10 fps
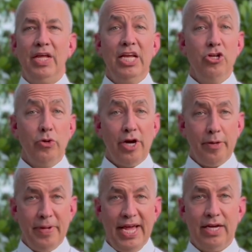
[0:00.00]
He knew
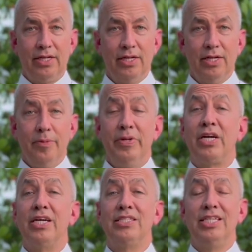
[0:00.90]
Aramaic
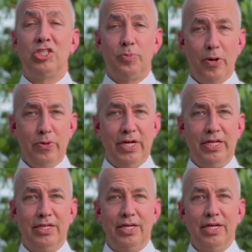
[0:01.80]
because he spoke it,
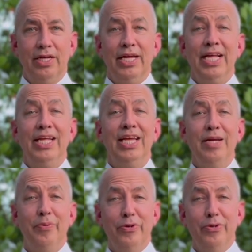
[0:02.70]
and
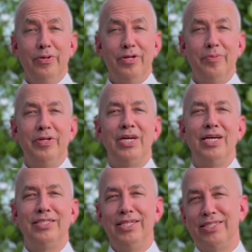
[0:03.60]
Hebrew
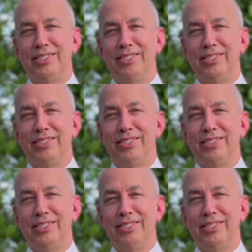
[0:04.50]
because he